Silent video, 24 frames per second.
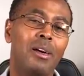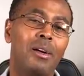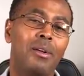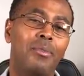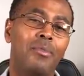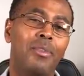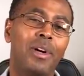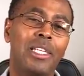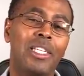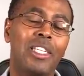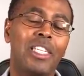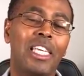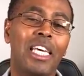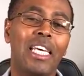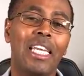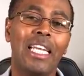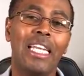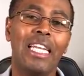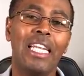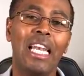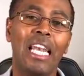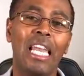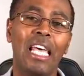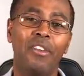verse 10
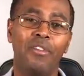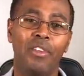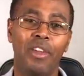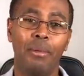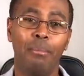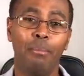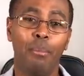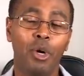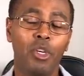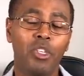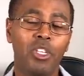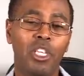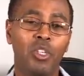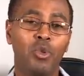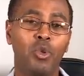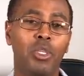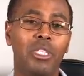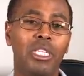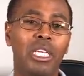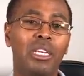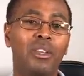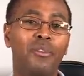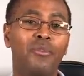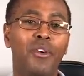and 11, Moses was
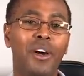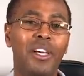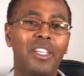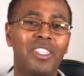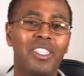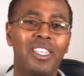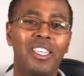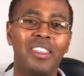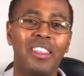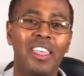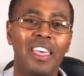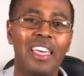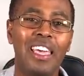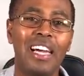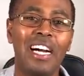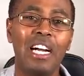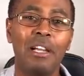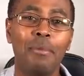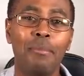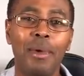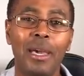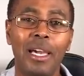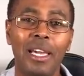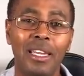advising the
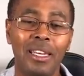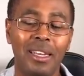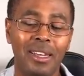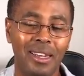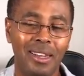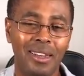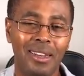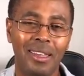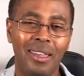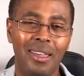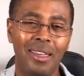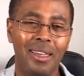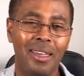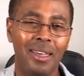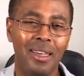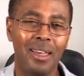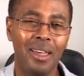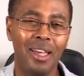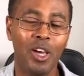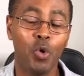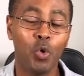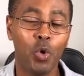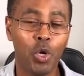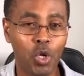young men
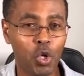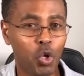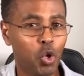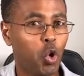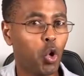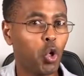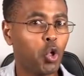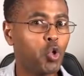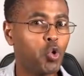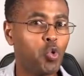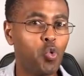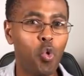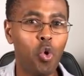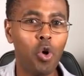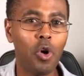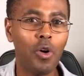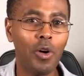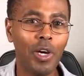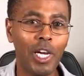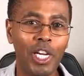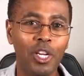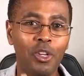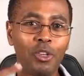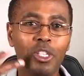when you go to war
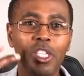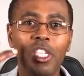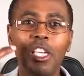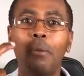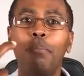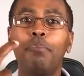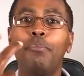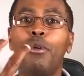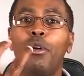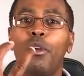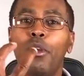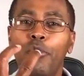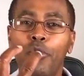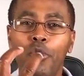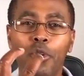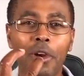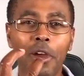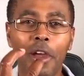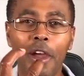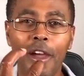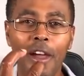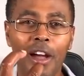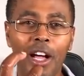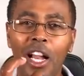and you see a beautiful
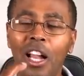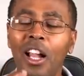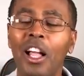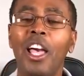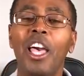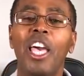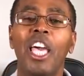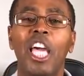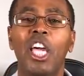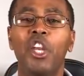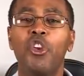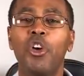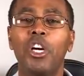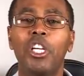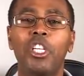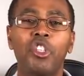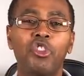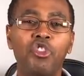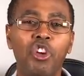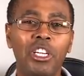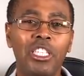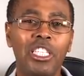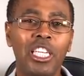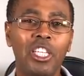girl and you're
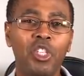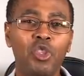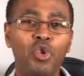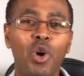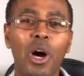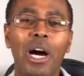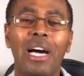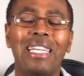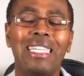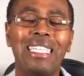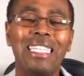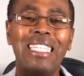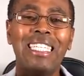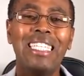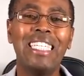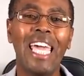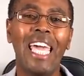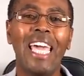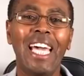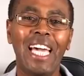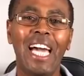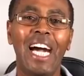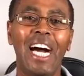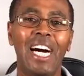attracted to her,
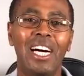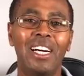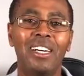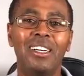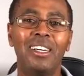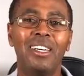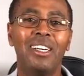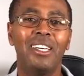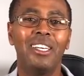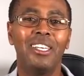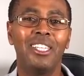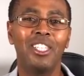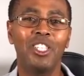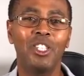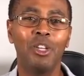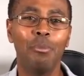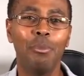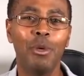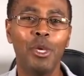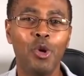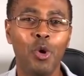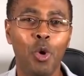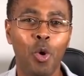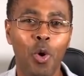take her to
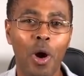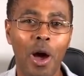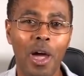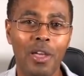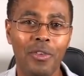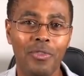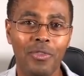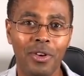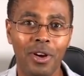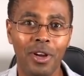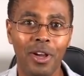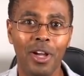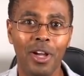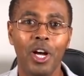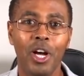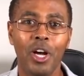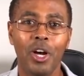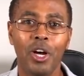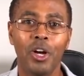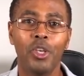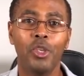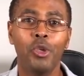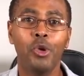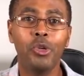be your wife.
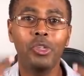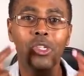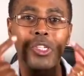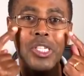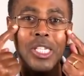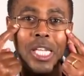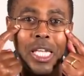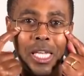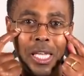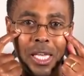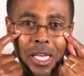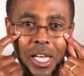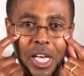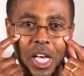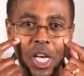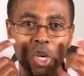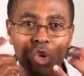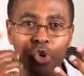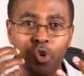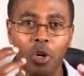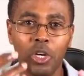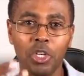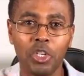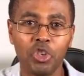You see,
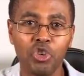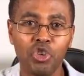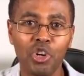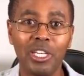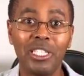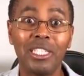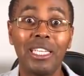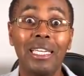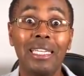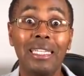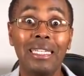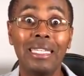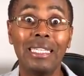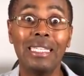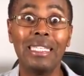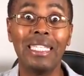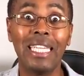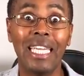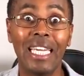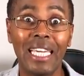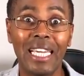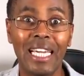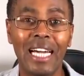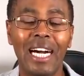you're attracted,
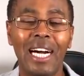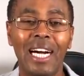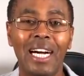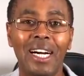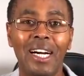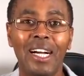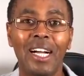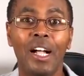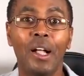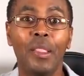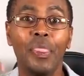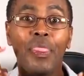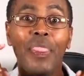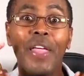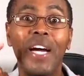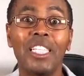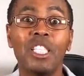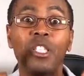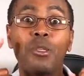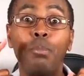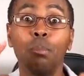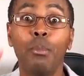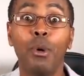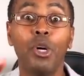take her.
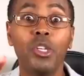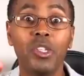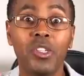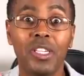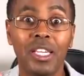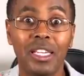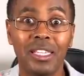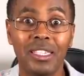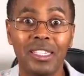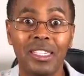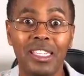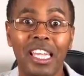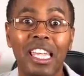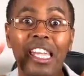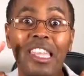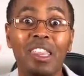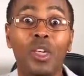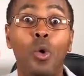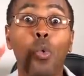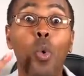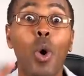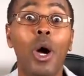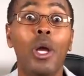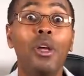That's Moses in the
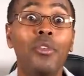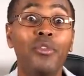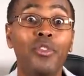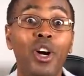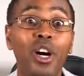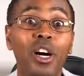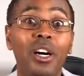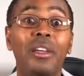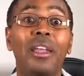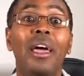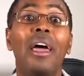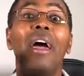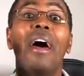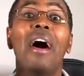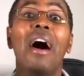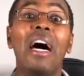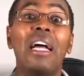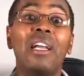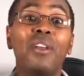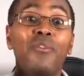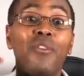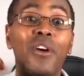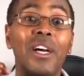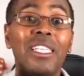word of God
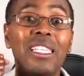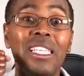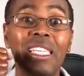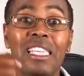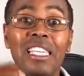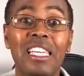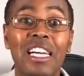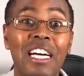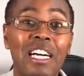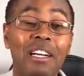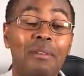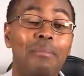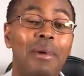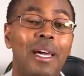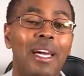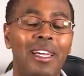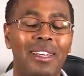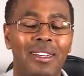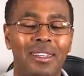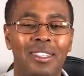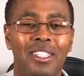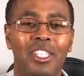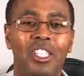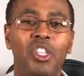advising young
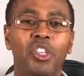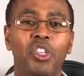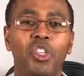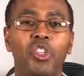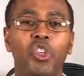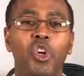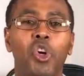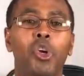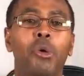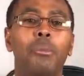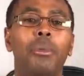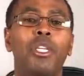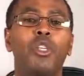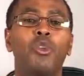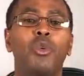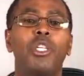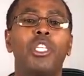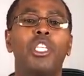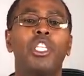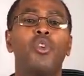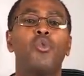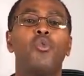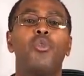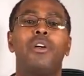men. Deuteronomy
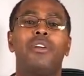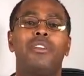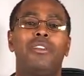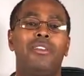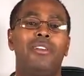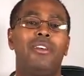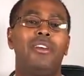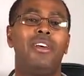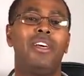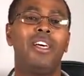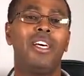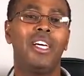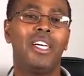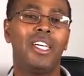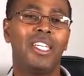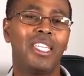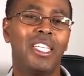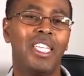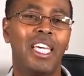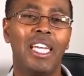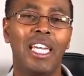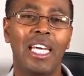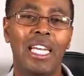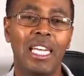21,
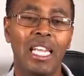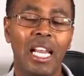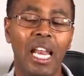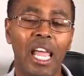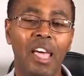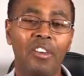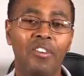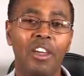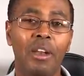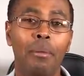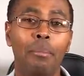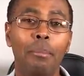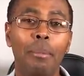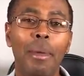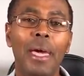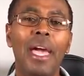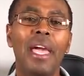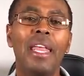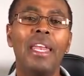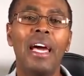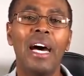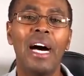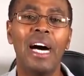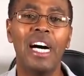10 and 11.
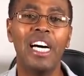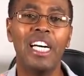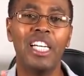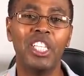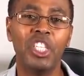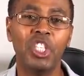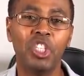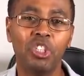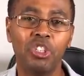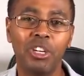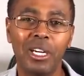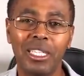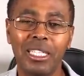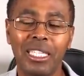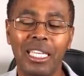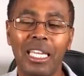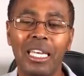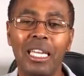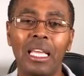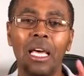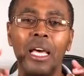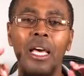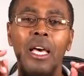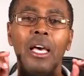Men are
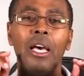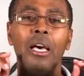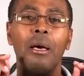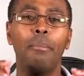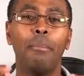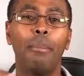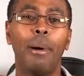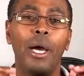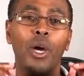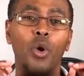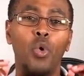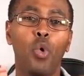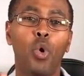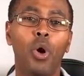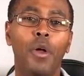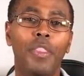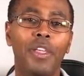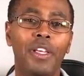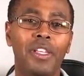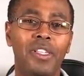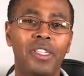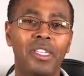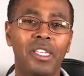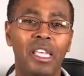attracted by what
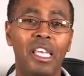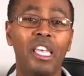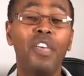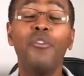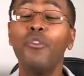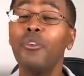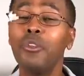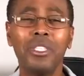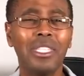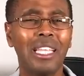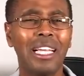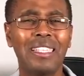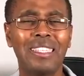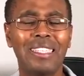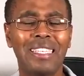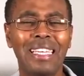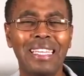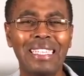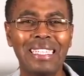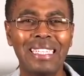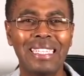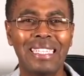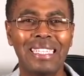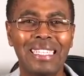they see. If you start
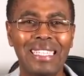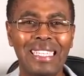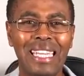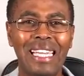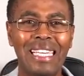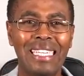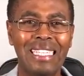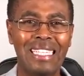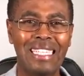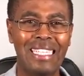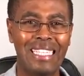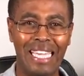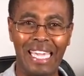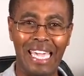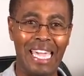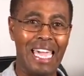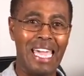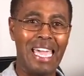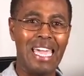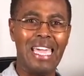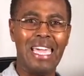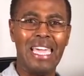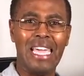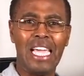saying, staying
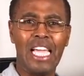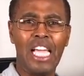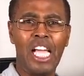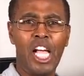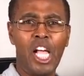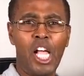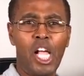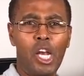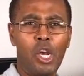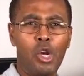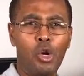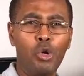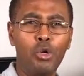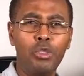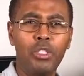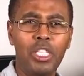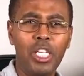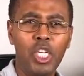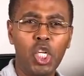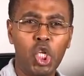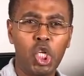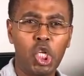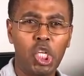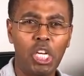there,
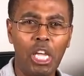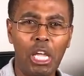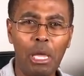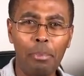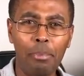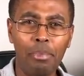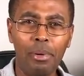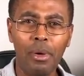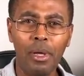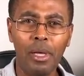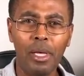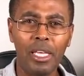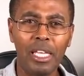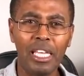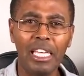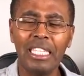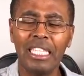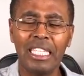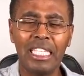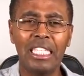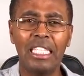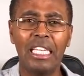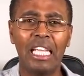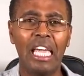losing shape,
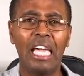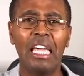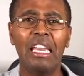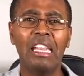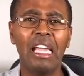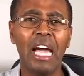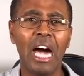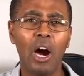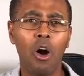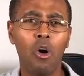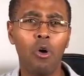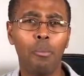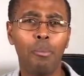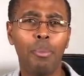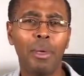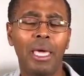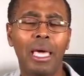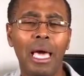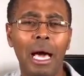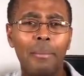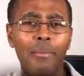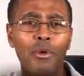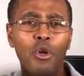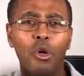eating anyhow,
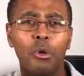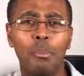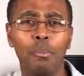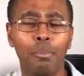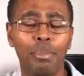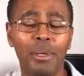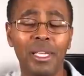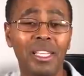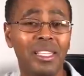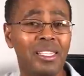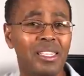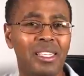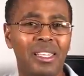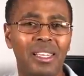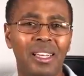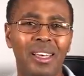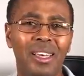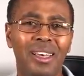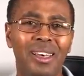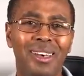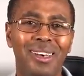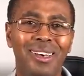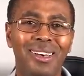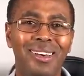becoming obese,
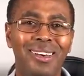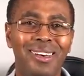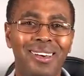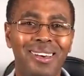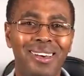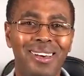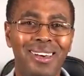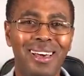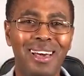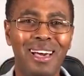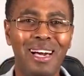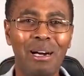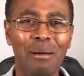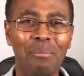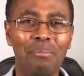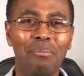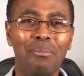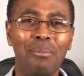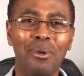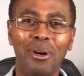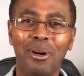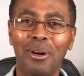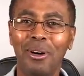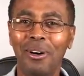
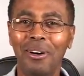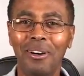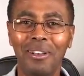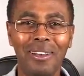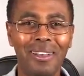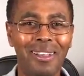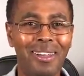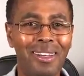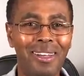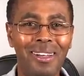come on.